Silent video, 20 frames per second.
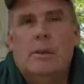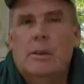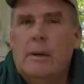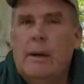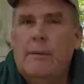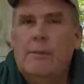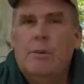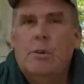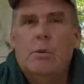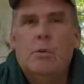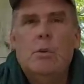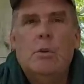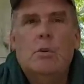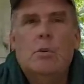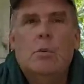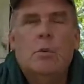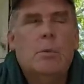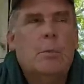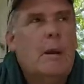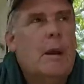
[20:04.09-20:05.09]
Still have two
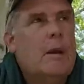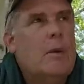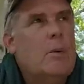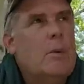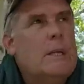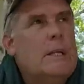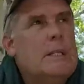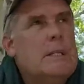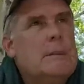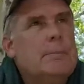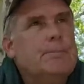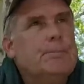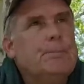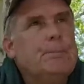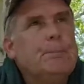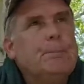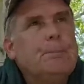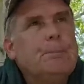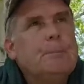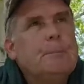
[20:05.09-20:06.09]
nukes with spare queens.
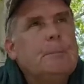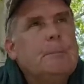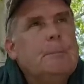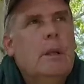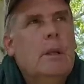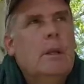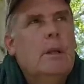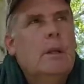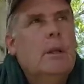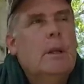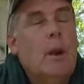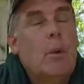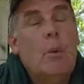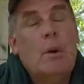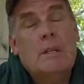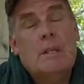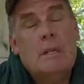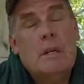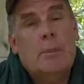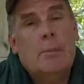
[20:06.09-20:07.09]
Okay, I
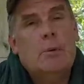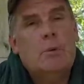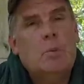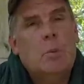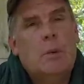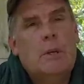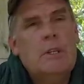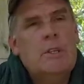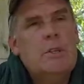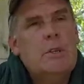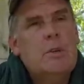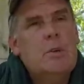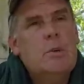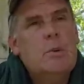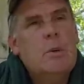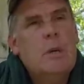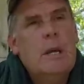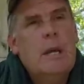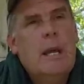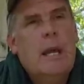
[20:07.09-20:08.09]
went to number
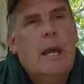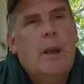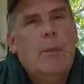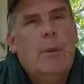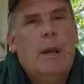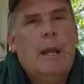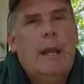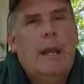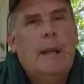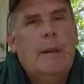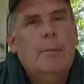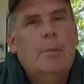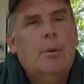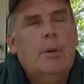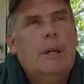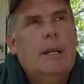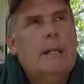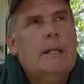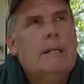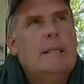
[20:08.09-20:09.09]
twenty-two and went ahead and
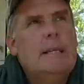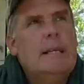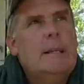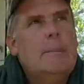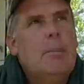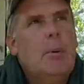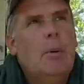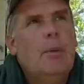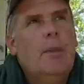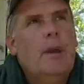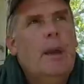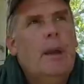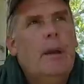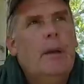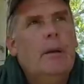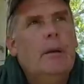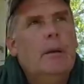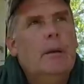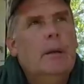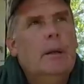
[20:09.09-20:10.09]
put a deep on
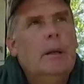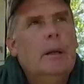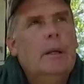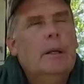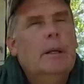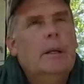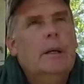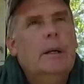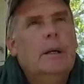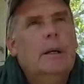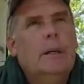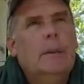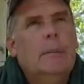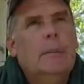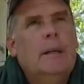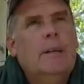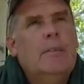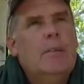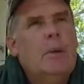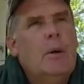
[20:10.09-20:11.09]
there. Um,
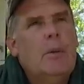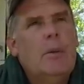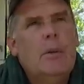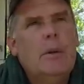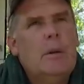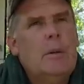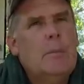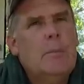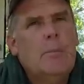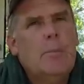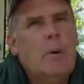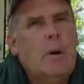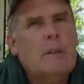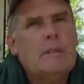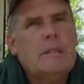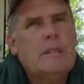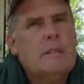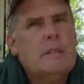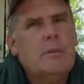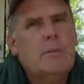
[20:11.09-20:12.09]
even though they're in the
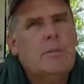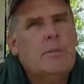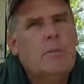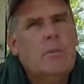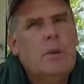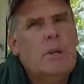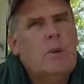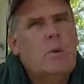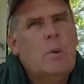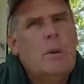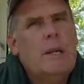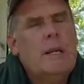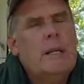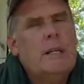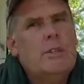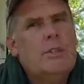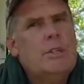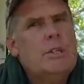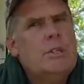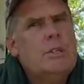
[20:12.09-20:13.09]
process of
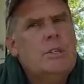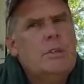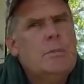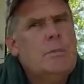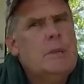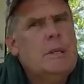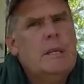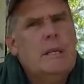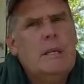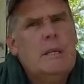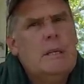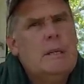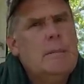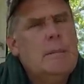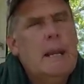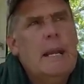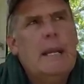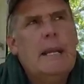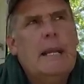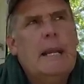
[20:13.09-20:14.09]
requeening, she should be
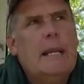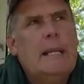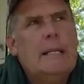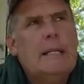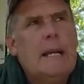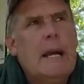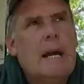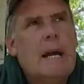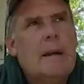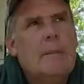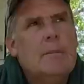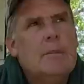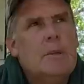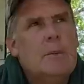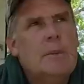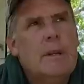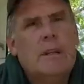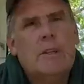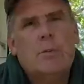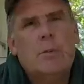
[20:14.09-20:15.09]
mating anytime, so
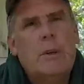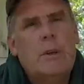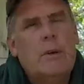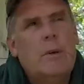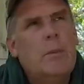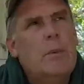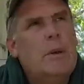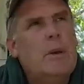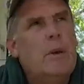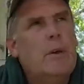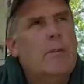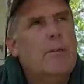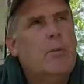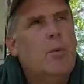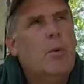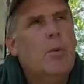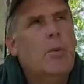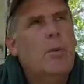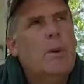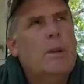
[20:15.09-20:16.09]
next week will be her
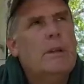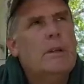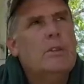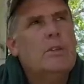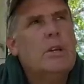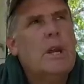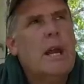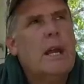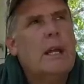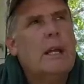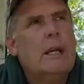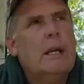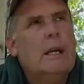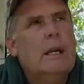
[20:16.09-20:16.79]
fourth week to check.